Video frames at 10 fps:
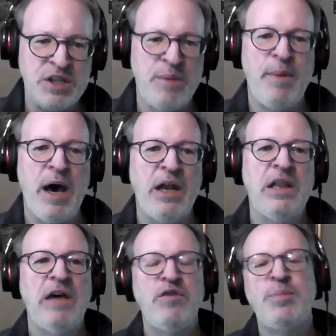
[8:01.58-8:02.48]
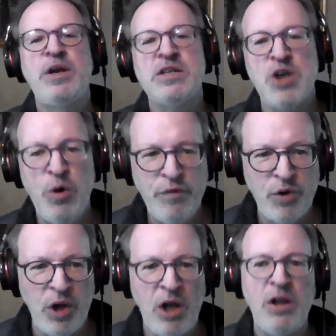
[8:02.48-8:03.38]
the model level, because
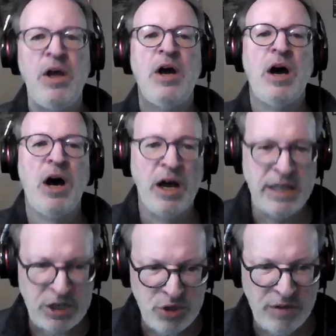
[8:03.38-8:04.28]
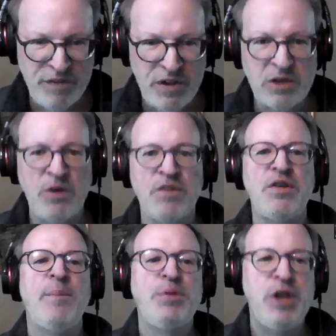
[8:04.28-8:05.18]
overall, electric
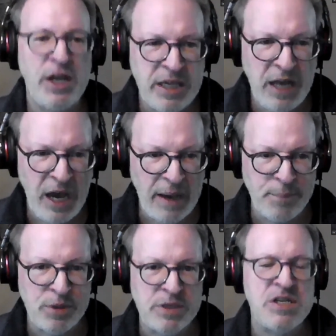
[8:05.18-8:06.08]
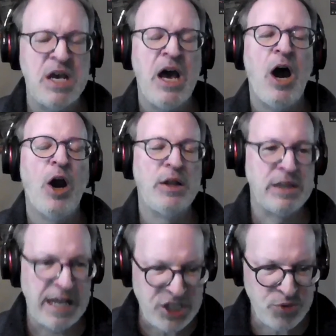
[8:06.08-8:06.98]
vehicles, plug-in hybrids, are
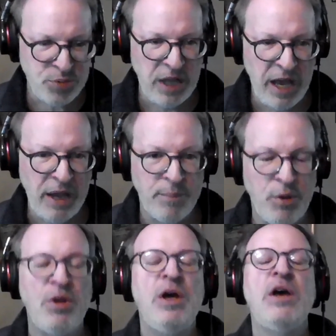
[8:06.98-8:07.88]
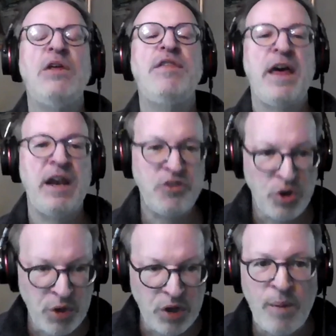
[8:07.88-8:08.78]
less reliable than
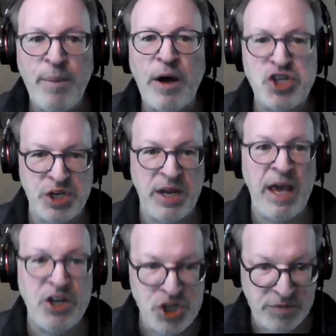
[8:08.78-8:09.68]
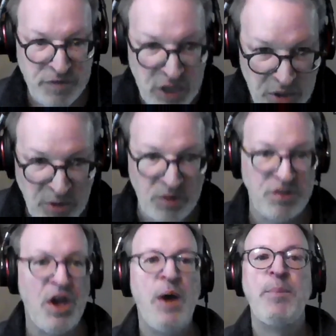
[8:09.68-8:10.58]
internal combustion engine
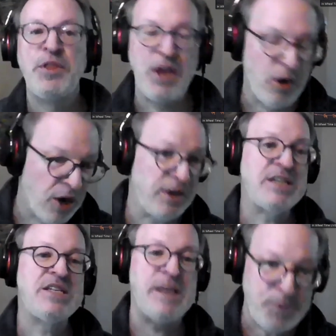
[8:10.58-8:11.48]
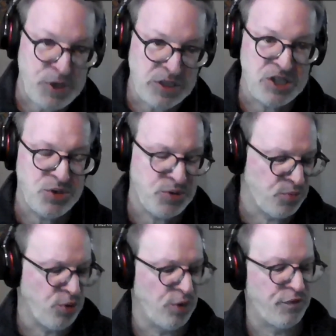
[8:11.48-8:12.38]
vehicles. But there are exceptions to the
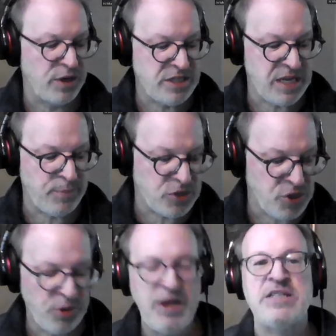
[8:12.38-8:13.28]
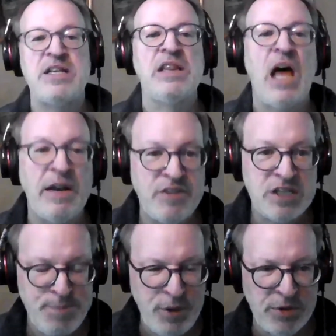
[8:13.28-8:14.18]
rule. For example, Toyota has a lot of
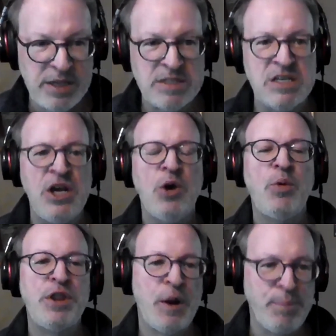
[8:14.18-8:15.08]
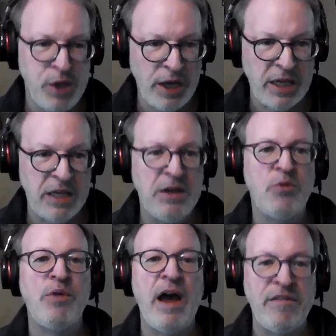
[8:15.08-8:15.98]
experience with their
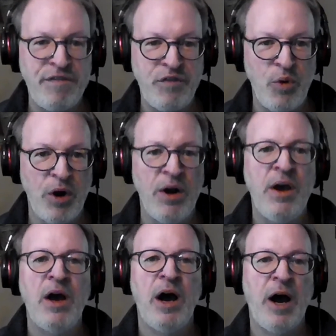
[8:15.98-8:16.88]
plug-in RAV4.